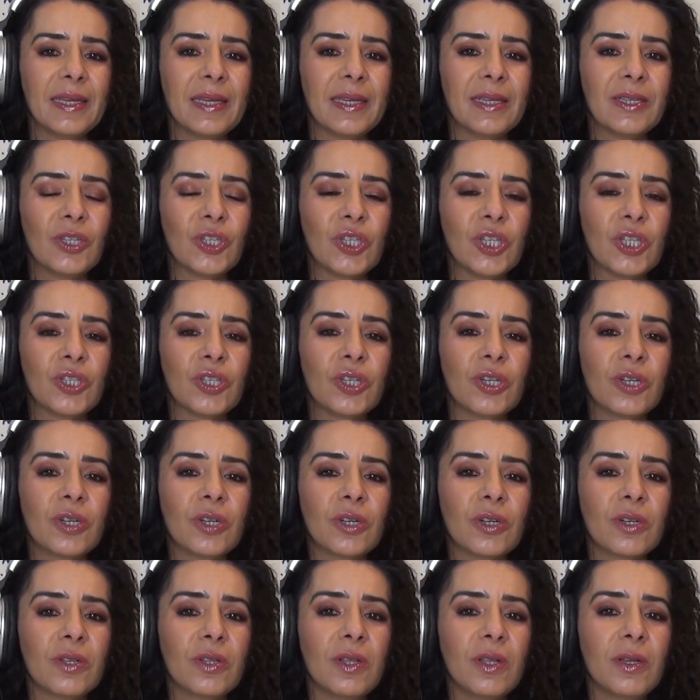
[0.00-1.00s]
she took
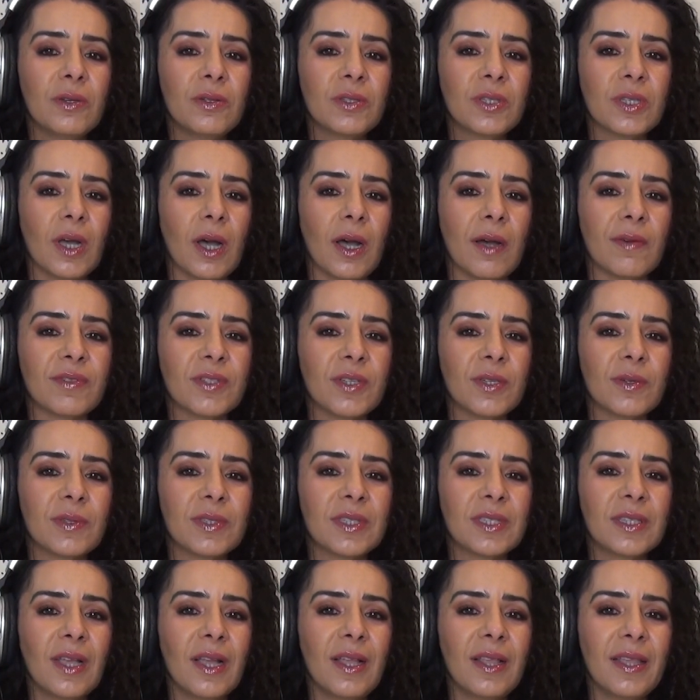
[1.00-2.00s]
her clothes off, so
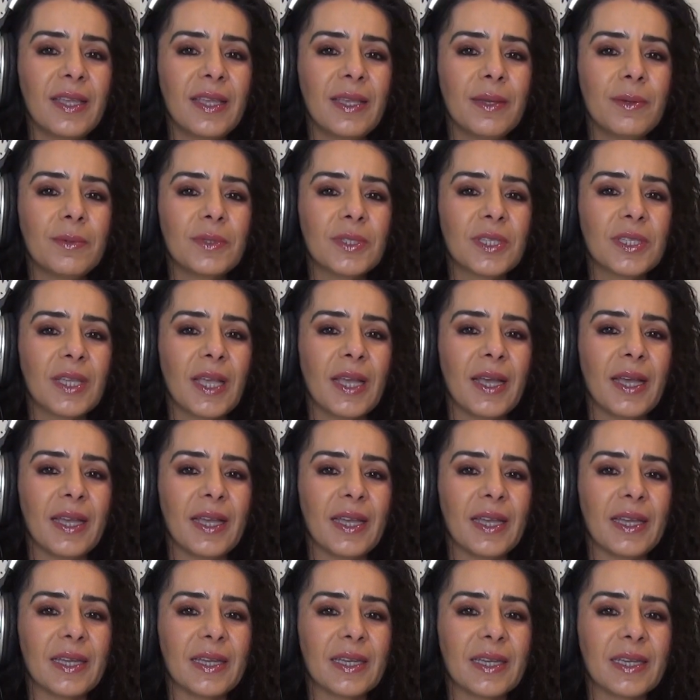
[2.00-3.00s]
it's not like it was
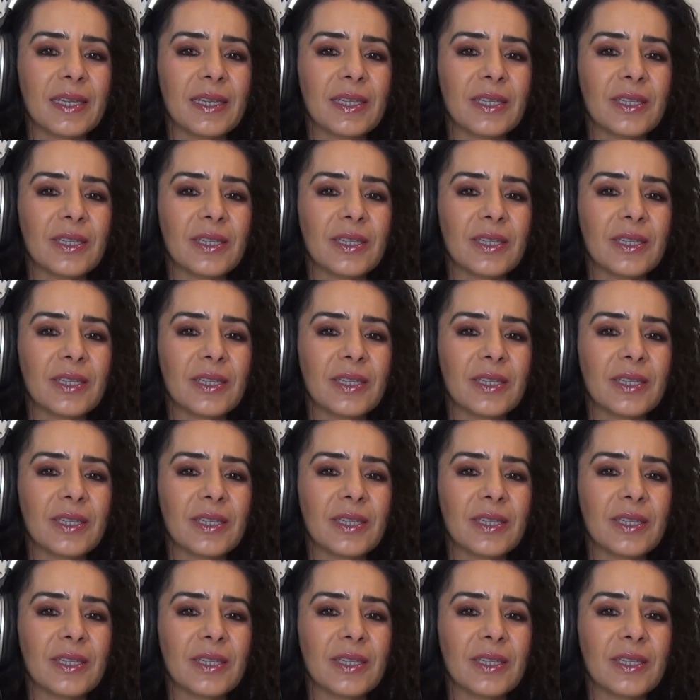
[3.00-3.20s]
like